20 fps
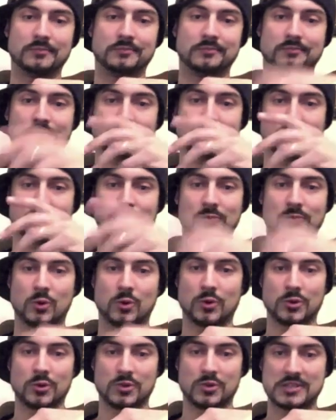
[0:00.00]
or your
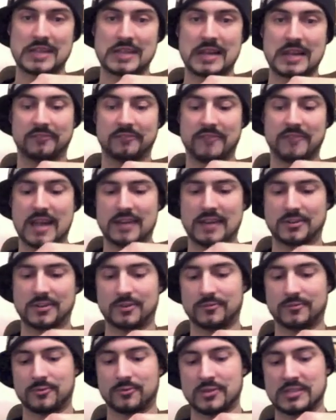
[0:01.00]
deciding factor for
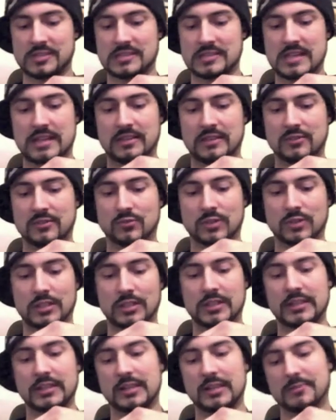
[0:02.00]
this tank, really. I
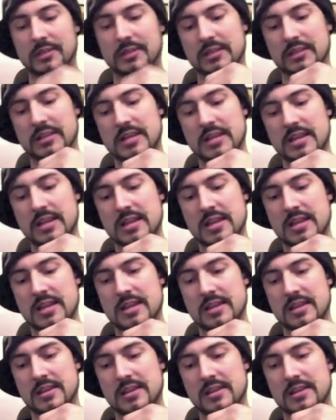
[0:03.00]
mean,
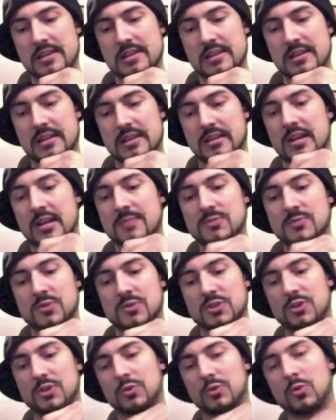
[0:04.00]
it comes with 2
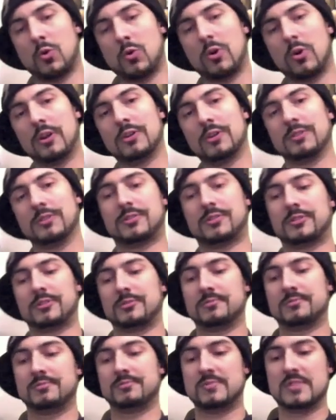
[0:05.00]
coils.
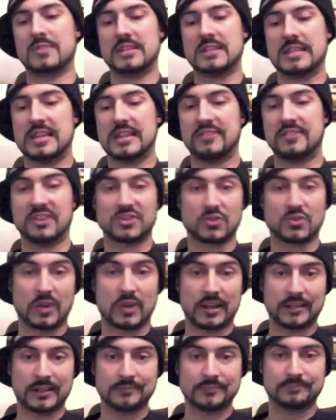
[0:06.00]
Give it a try.
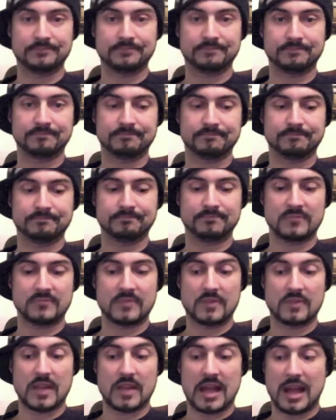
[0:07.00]

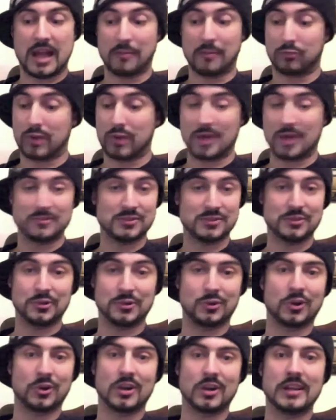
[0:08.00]
I promise you, you're going
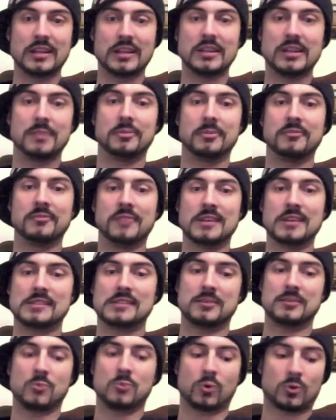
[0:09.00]
to end up investing in
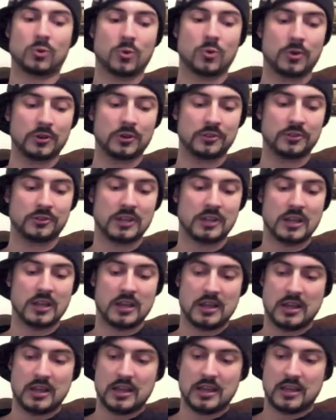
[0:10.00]
more coils.
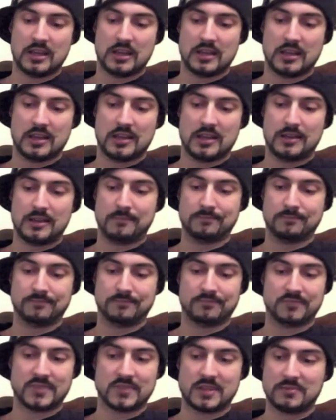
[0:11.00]

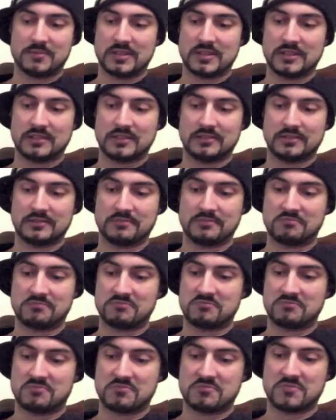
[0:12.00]
I mean,
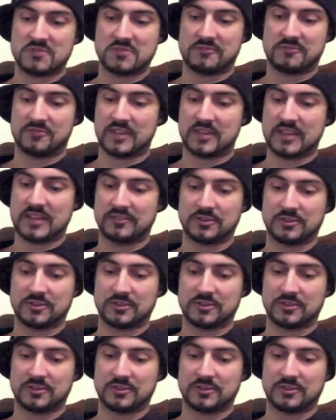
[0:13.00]
the flavor